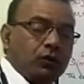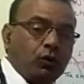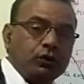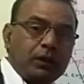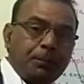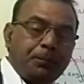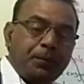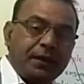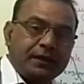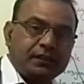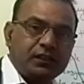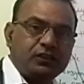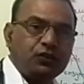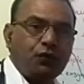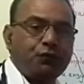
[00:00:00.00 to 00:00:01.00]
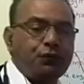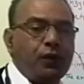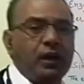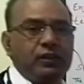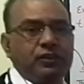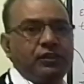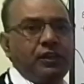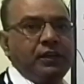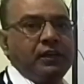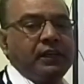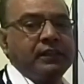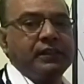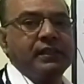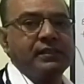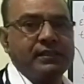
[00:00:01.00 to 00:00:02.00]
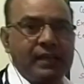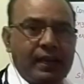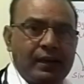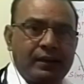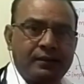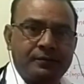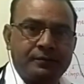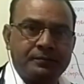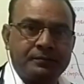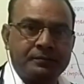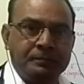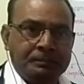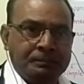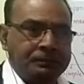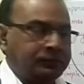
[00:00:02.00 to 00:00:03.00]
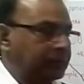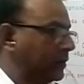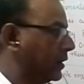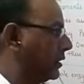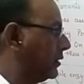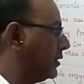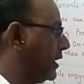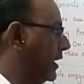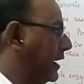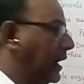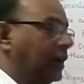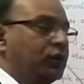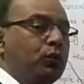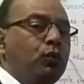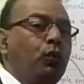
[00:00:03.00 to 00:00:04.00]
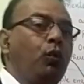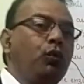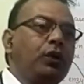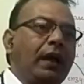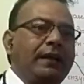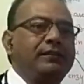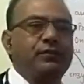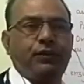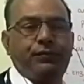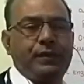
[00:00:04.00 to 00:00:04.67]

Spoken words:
On the basis of function in the cell, there are two types